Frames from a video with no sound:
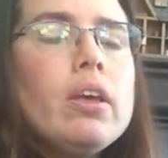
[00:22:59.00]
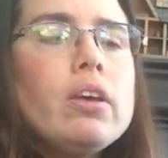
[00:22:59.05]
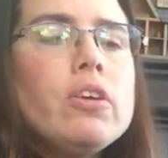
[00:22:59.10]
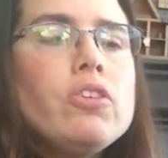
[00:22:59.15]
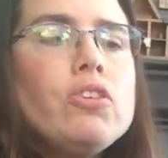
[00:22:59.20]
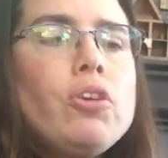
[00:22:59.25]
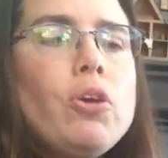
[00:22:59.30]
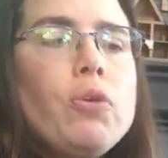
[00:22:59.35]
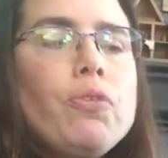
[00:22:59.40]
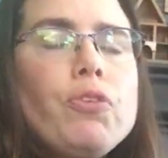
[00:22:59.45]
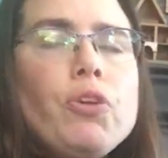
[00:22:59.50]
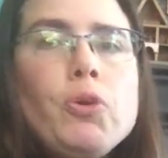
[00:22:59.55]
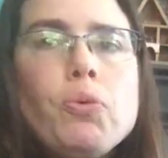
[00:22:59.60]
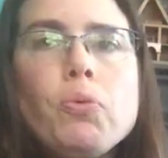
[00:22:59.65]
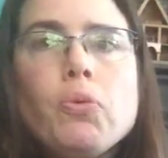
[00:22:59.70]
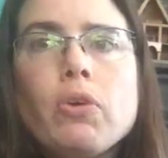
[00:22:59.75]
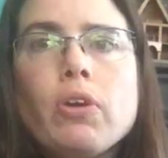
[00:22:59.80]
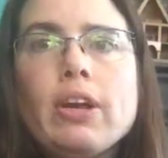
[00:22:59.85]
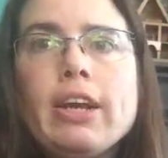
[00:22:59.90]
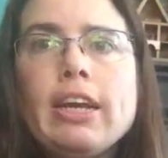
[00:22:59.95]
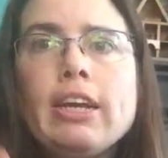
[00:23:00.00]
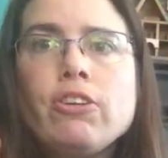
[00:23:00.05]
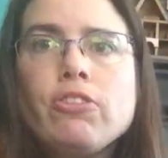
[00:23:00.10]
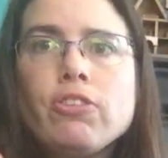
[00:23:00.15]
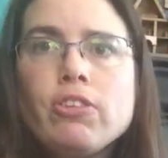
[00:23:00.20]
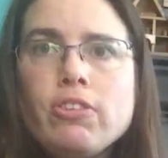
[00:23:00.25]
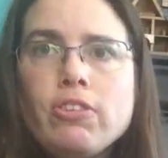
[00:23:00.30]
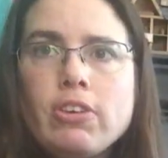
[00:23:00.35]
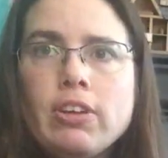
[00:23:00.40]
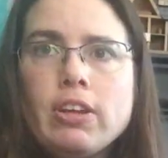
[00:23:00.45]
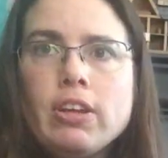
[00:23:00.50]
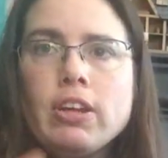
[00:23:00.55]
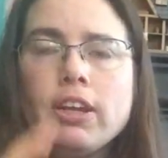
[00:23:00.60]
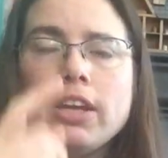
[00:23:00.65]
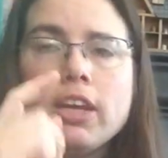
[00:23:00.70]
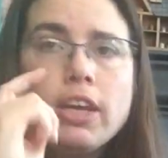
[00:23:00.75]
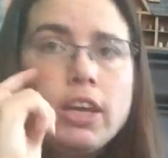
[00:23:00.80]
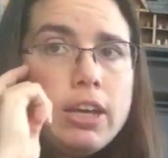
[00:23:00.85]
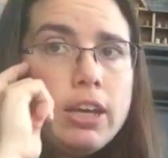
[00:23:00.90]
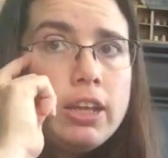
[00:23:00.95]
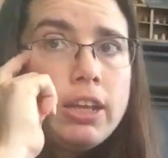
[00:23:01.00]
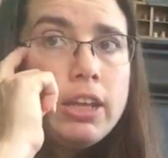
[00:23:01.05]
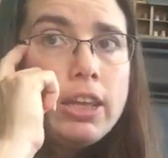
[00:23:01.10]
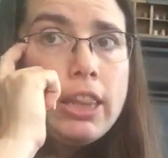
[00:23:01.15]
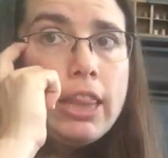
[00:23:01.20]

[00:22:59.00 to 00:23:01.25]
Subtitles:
So if you are interested in